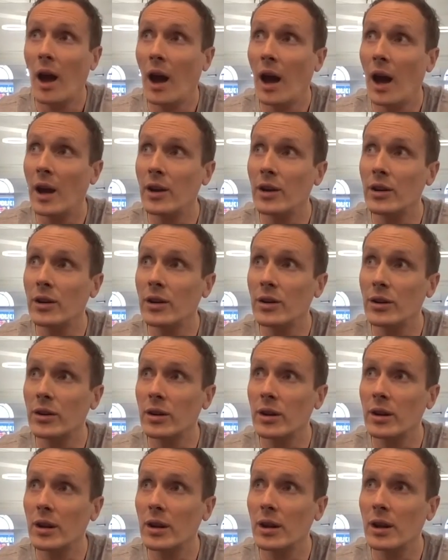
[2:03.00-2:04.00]
And
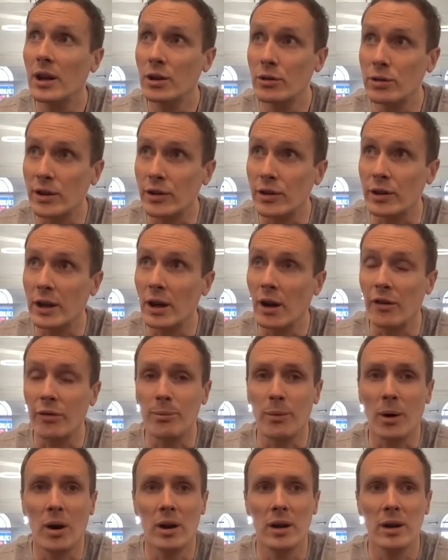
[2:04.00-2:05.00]
interestingly
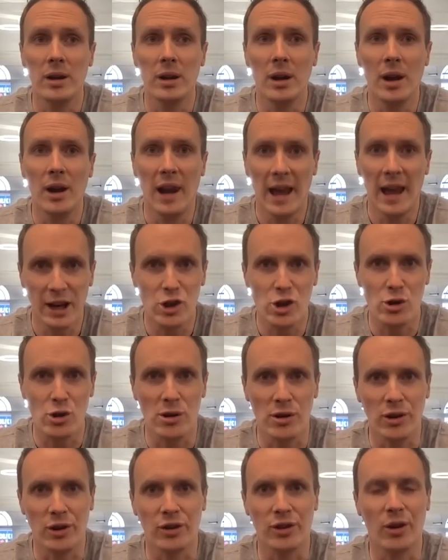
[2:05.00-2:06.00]
enough, my
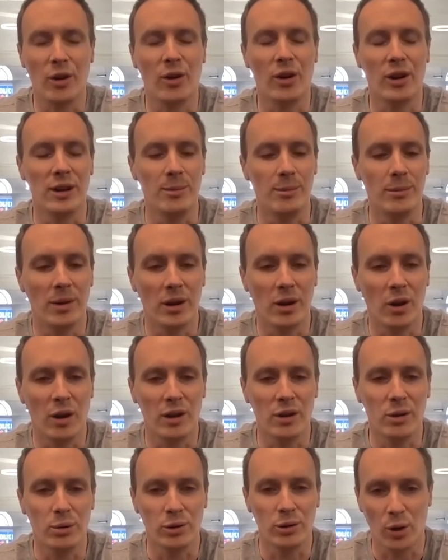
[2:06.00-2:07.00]
lecturer at the time, a
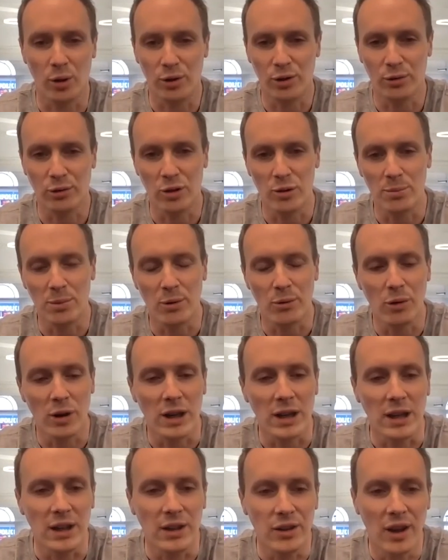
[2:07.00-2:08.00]
guy called Dr. Rupert
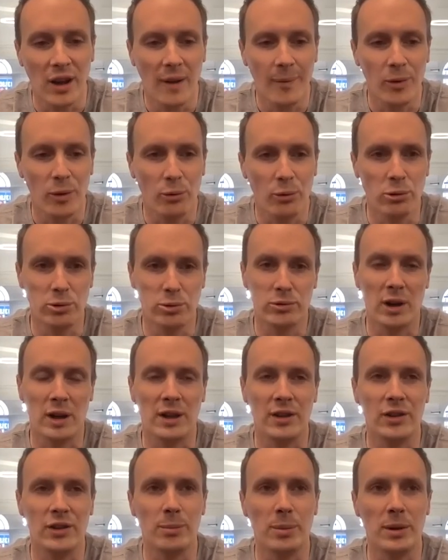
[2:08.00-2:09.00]
Read, was
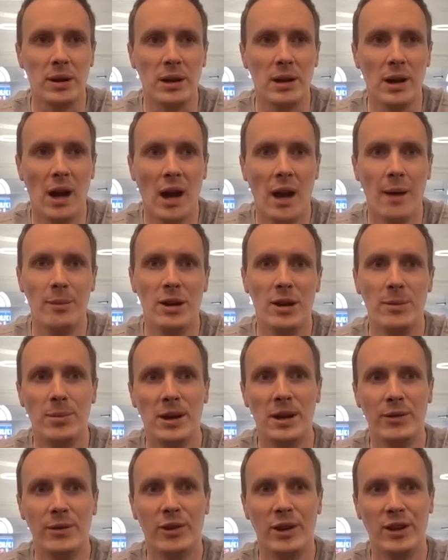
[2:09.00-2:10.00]
running to be
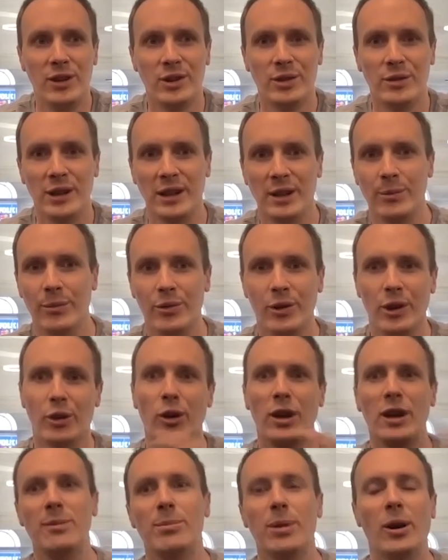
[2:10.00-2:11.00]
MEP for the East of England for the
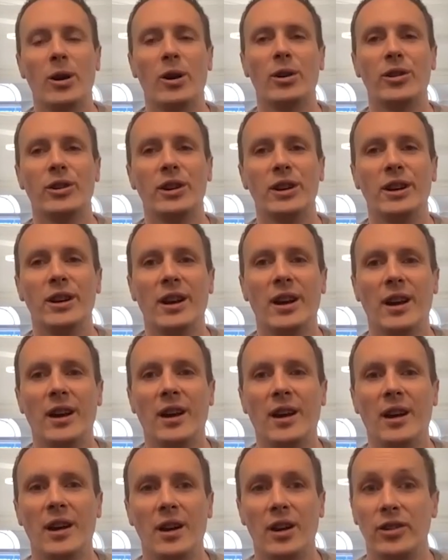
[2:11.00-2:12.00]
Green Party.
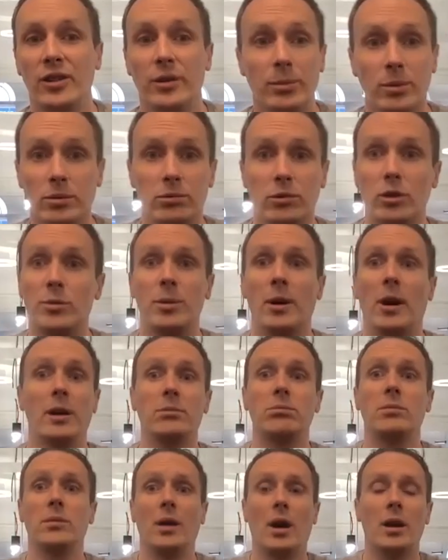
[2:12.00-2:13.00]
And I said, Well, Rupert,
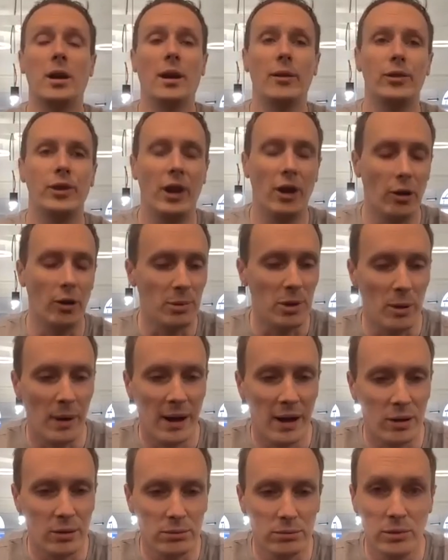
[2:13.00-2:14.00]
I'd, I'd love to help you
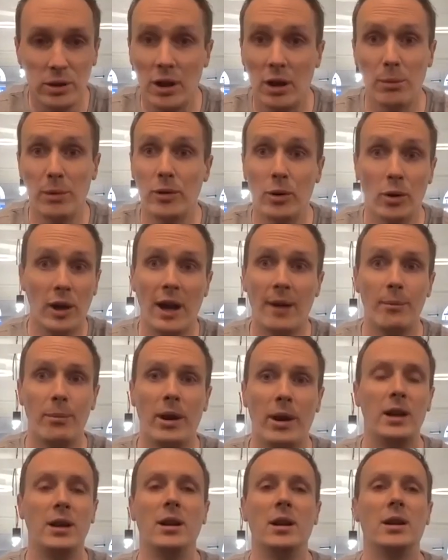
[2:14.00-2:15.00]
out, you know, with your
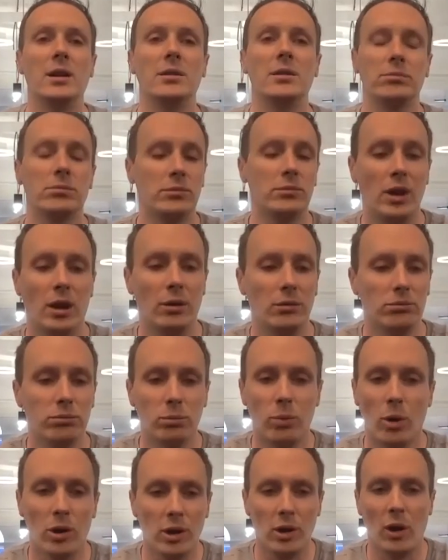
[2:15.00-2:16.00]
campaigning. You know,
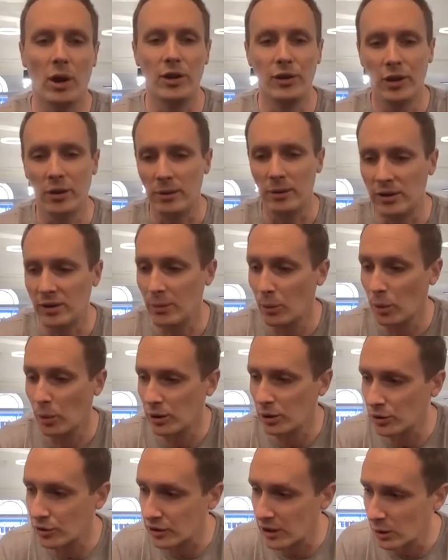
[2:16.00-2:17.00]
what can I do? He said, What
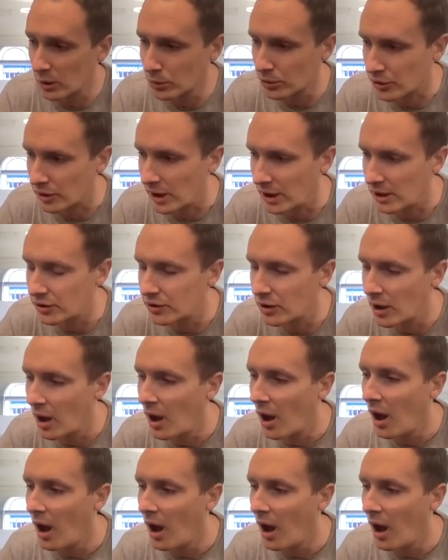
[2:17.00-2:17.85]
are your skill sets?